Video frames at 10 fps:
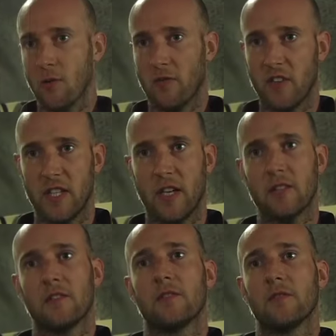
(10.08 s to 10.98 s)
our
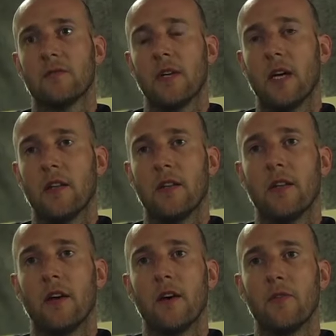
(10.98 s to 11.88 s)
vineyards.
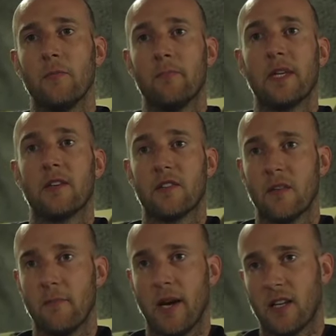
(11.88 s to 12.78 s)
And the
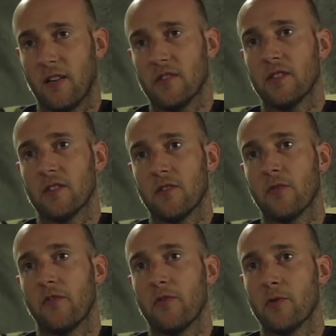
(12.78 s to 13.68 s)
biggest impact I've seen is on
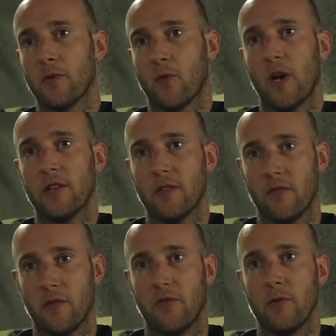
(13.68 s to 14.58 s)
the fruit, the quality
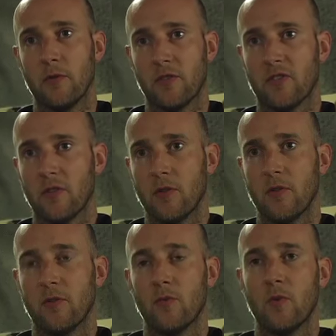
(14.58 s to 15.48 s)
of the fruit.
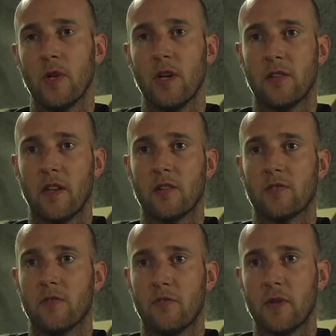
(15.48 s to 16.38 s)
So we are, thanks
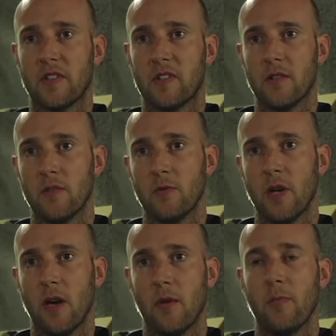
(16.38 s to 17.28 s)
to Fruition,
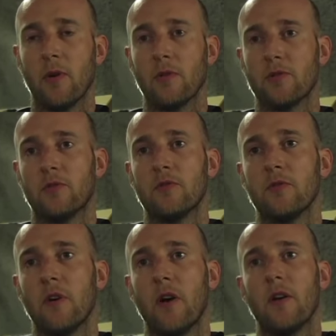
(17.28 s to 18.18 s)
we are able
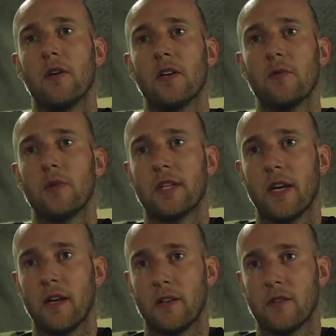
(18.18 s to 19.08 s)
to
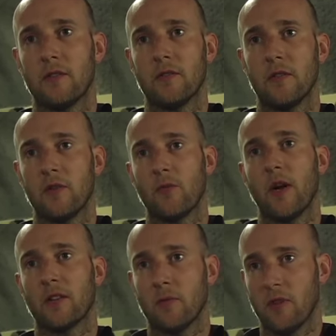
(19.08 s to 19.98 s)
irrigate the
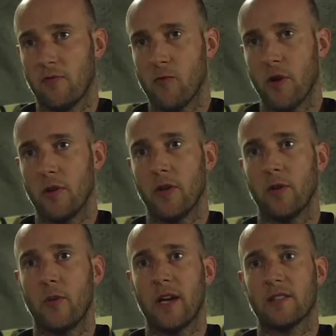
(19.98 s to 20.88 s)
right amount of water at
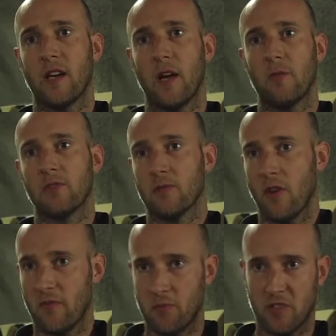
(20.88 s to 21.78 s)
the right time. So we
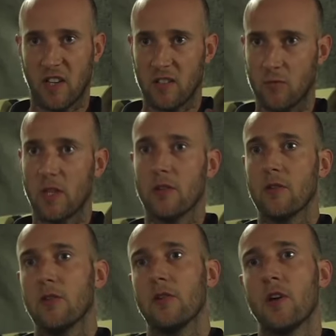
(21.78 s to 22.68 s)
have precise
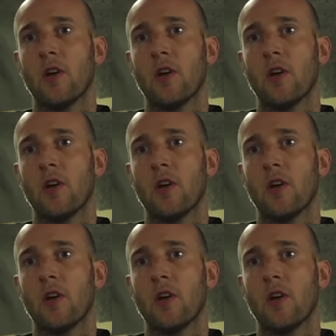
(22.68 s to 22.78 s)
window